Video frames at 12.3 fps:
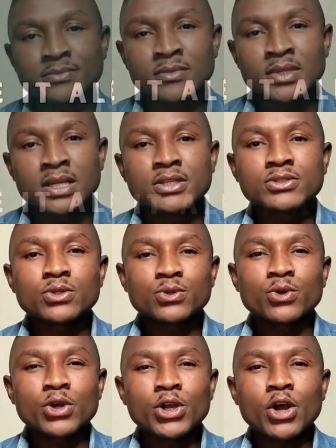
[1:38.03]
So
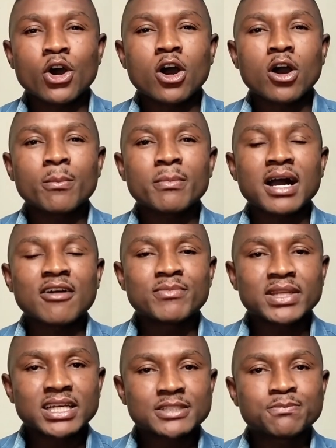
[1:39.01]
growing up, I've
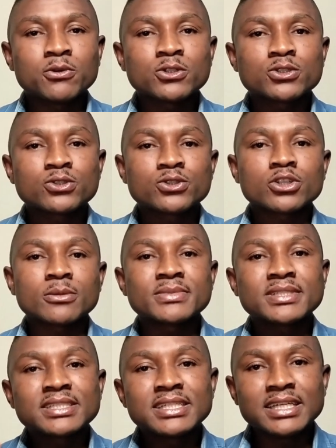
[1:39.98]
been exposed to some
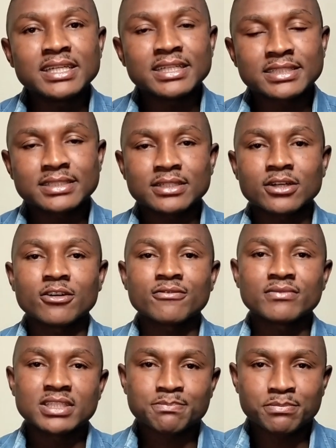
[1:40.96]
seeds of
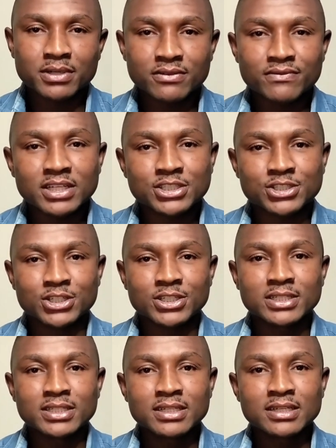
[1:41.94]
this
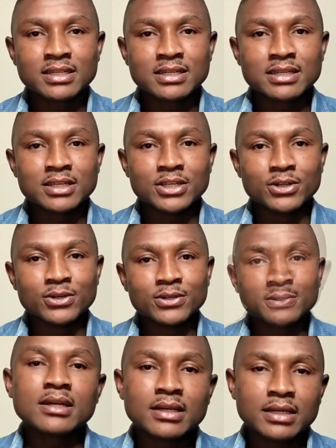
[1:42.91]
perversion. You
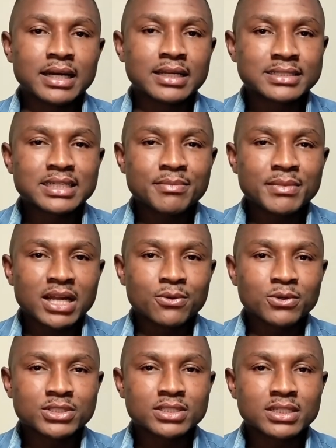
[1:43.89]
know, at the time that I
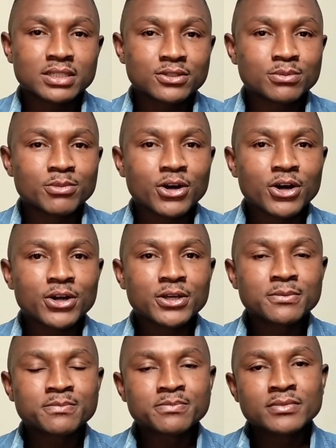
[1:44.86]
was a little boy,
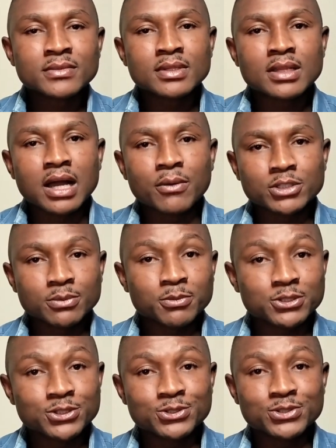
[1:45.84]
I was
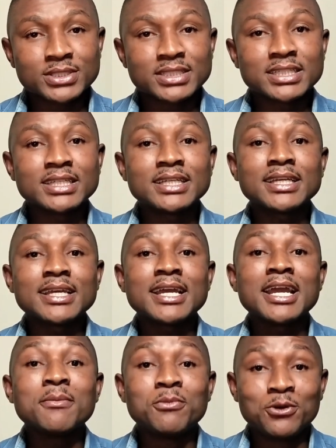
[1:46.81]
opportune to see
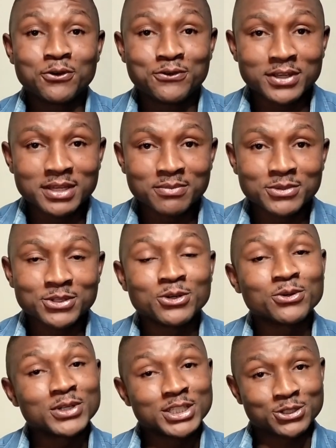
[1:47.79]
a blue film. You
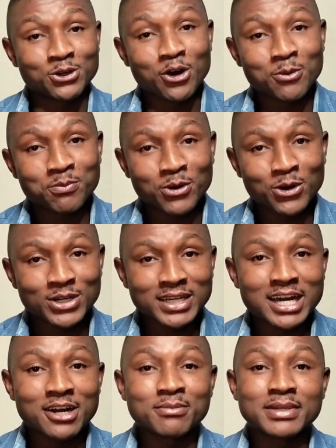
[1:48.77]
know, it's called porn
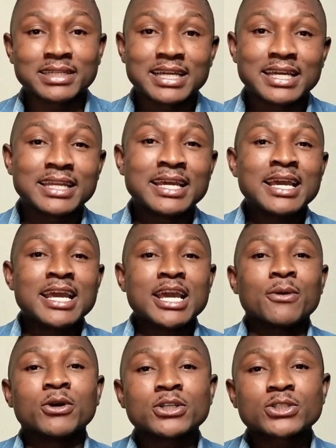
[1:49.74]
now, but then it
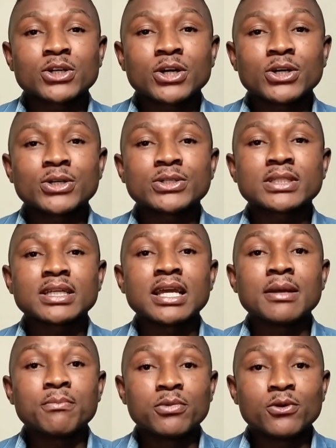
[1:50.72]
was called a
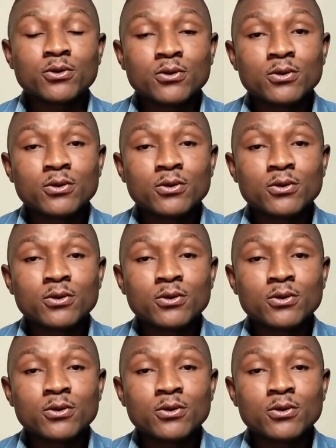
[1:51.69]
blue